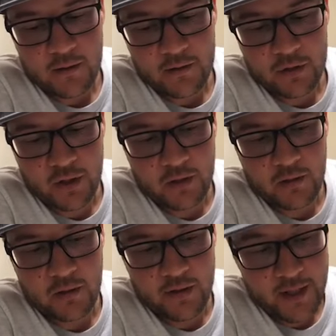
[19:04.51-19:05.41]

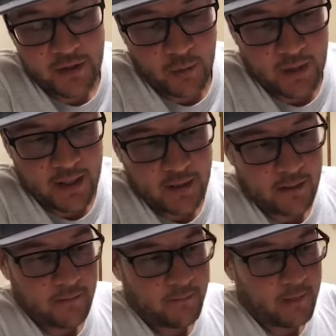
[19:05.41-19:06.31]
So this way,
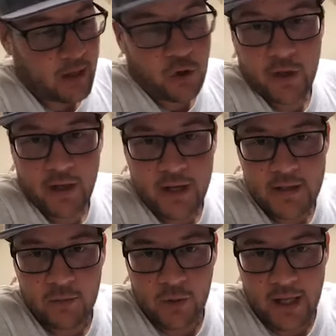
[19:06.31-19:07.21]
the
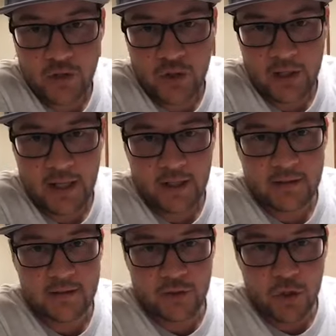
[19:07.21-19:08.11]
organizer would actually
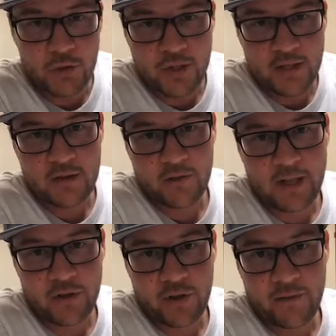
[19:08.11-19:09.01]
get 2 sets of
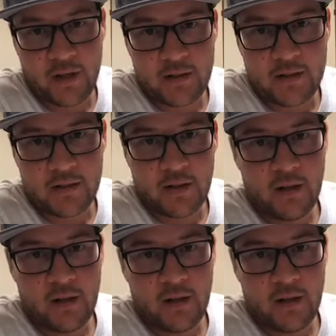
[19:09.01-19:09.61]
entry fees.